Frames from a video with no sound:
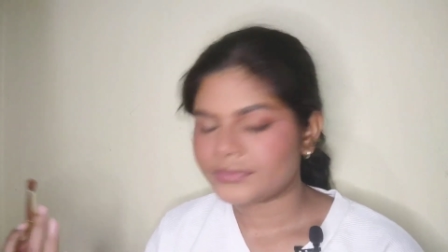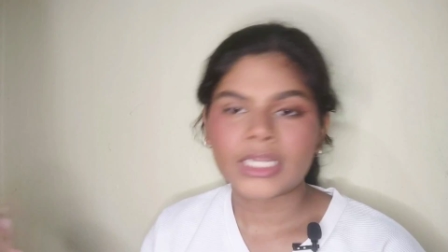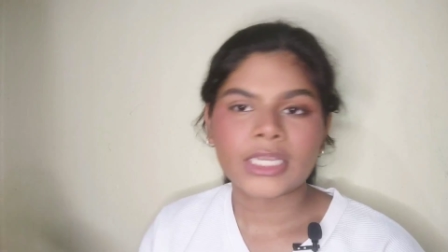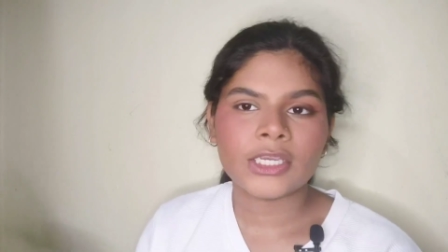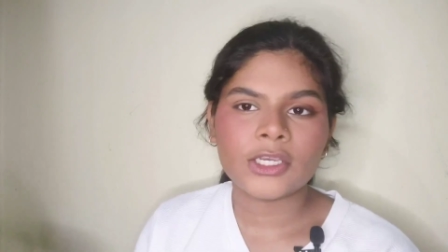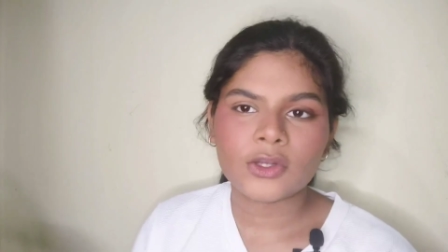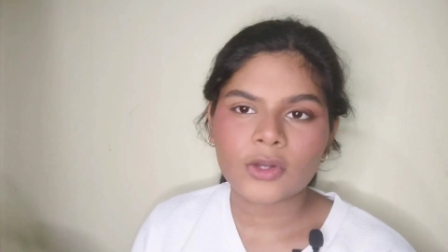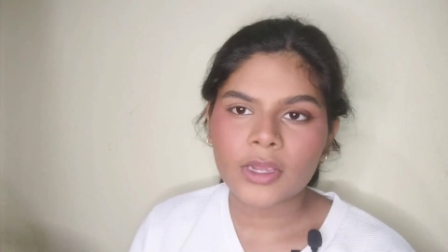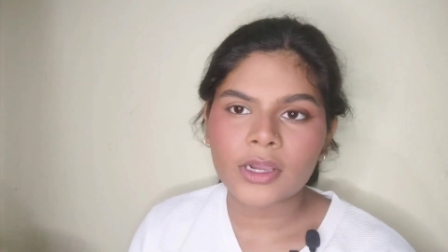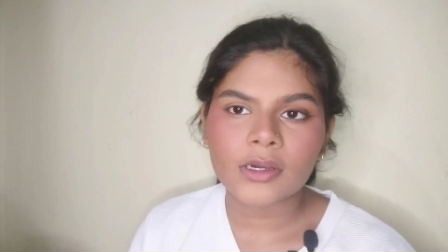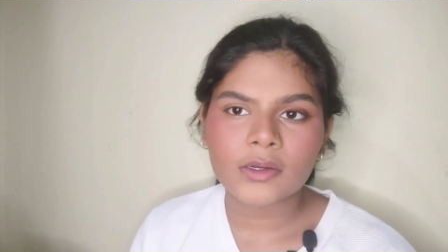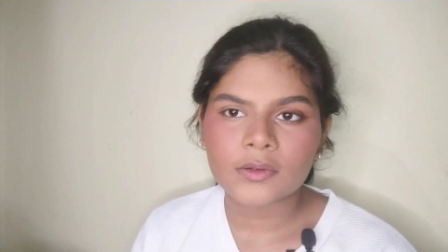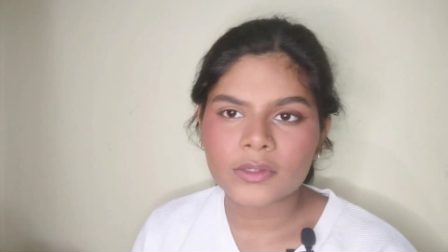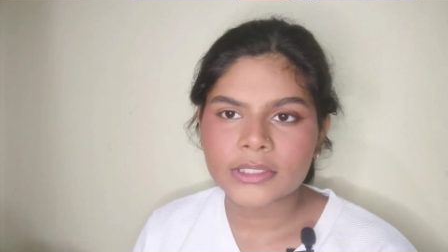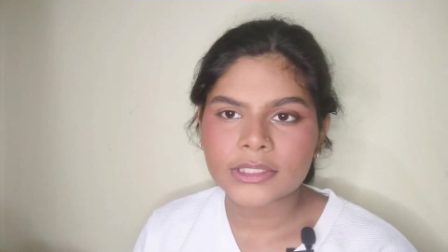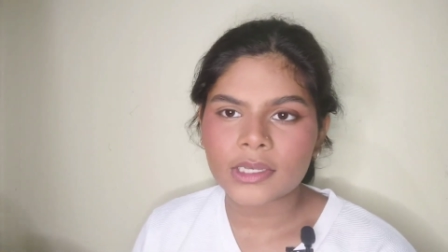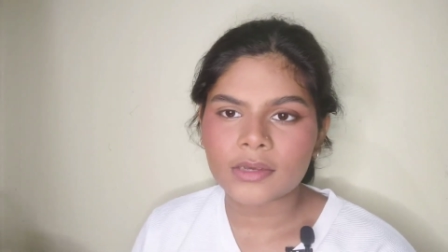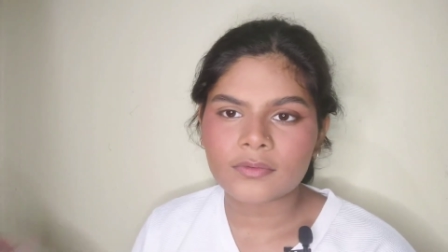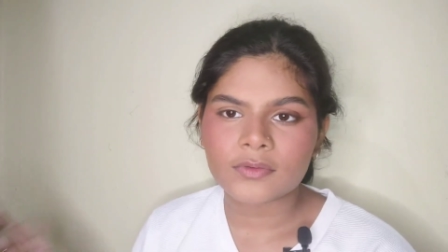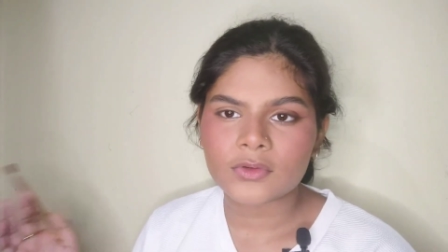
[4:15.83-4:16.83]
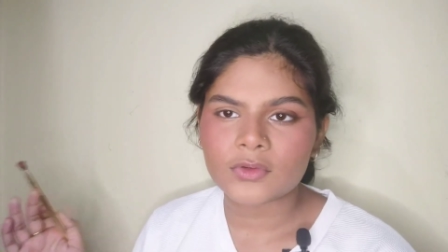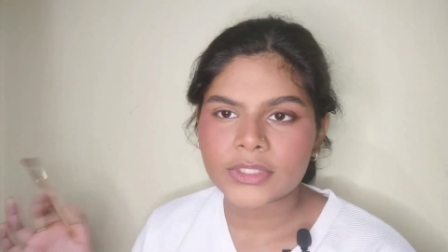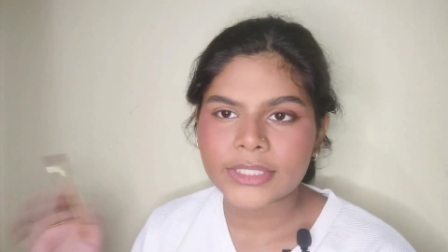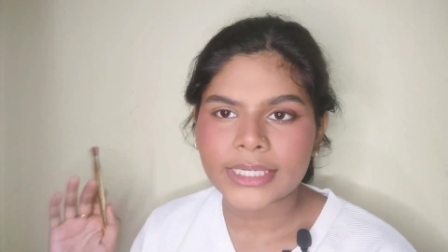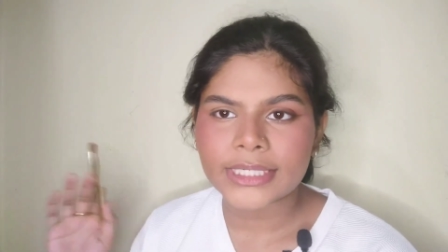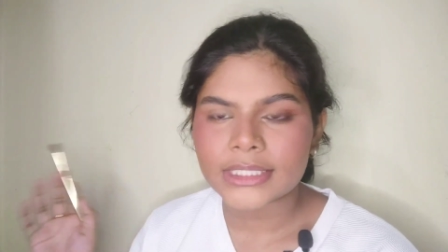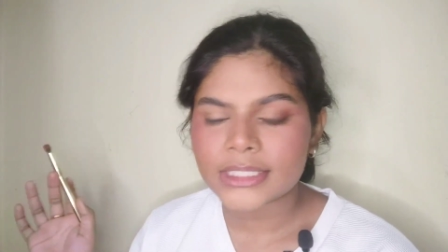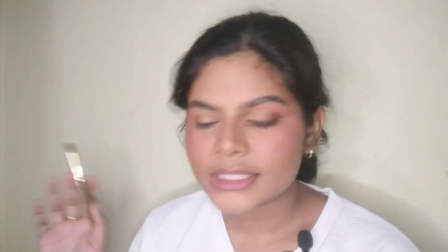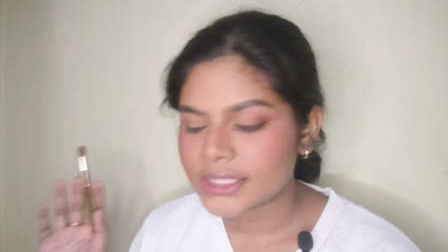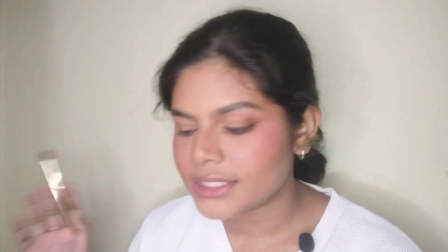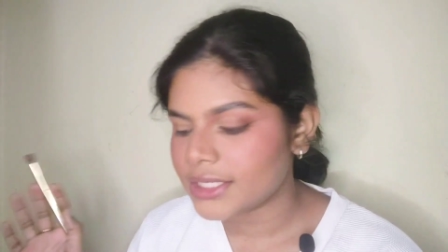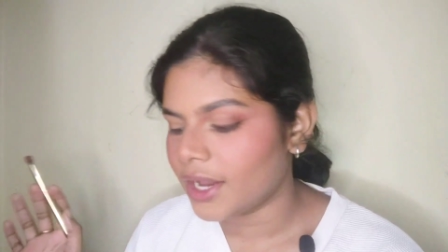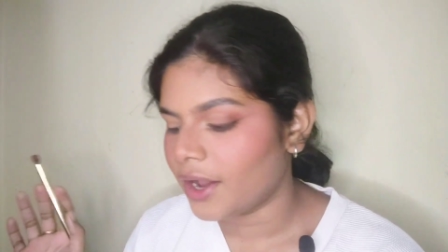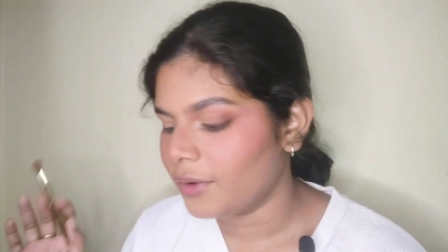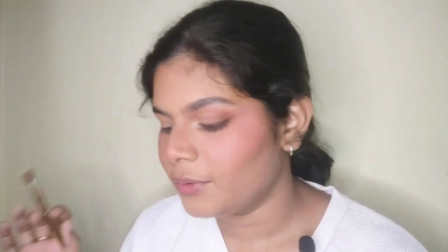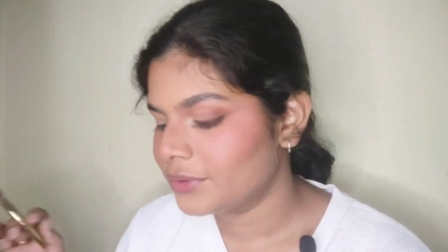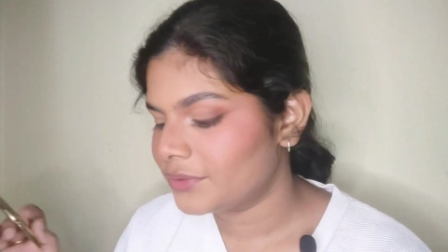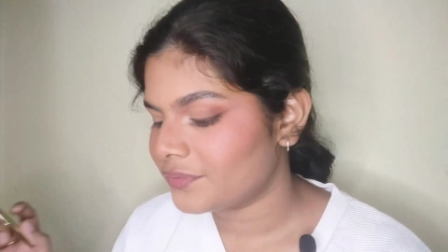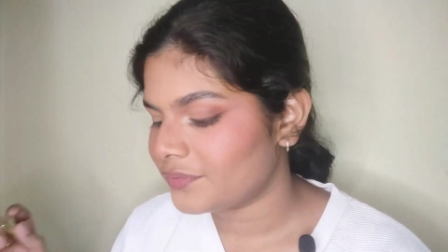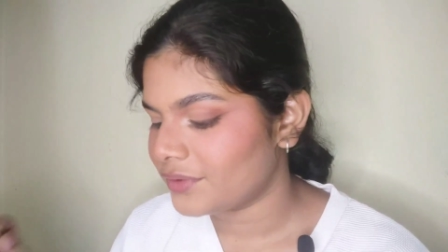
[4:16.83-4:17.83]
You know, I always have to test it
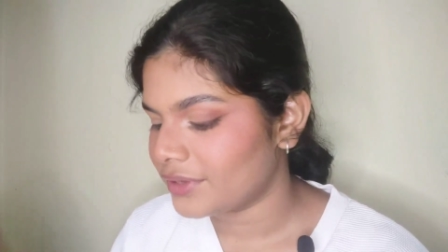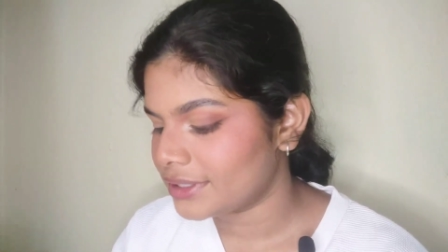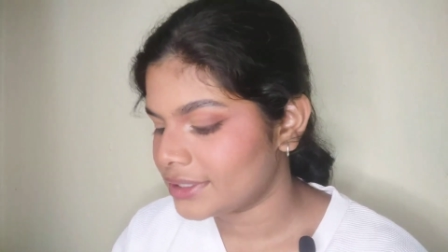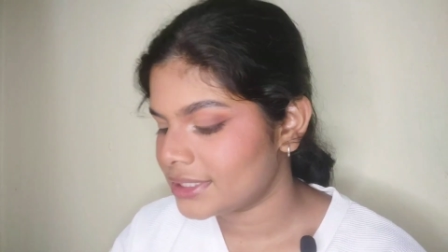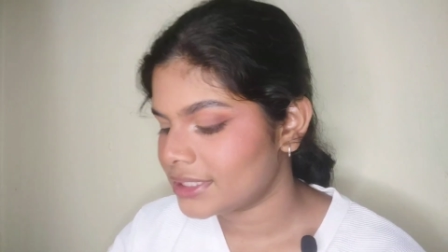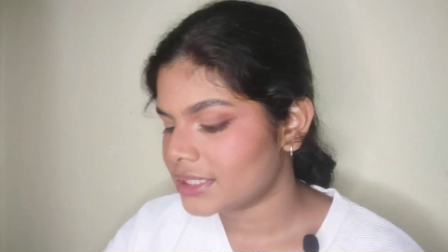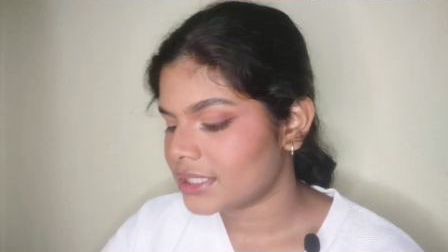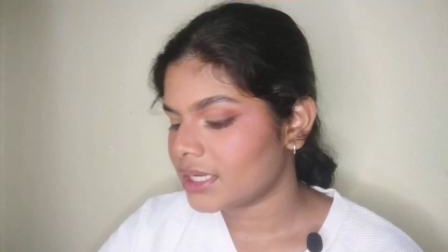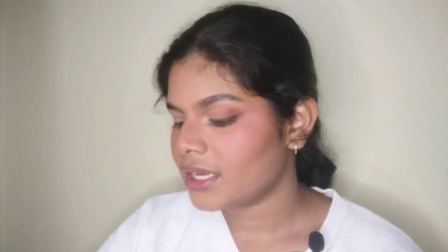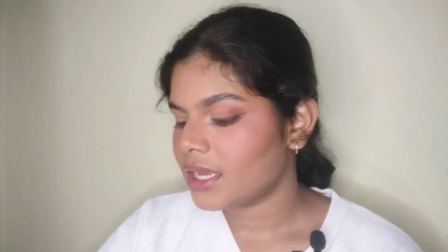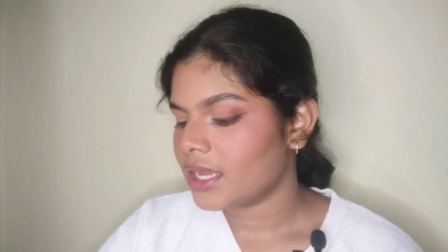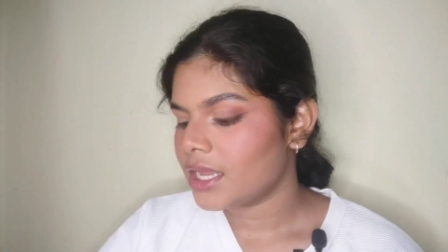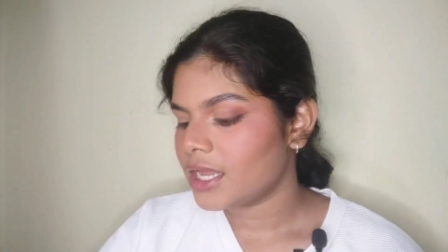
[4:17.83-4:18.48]
out first.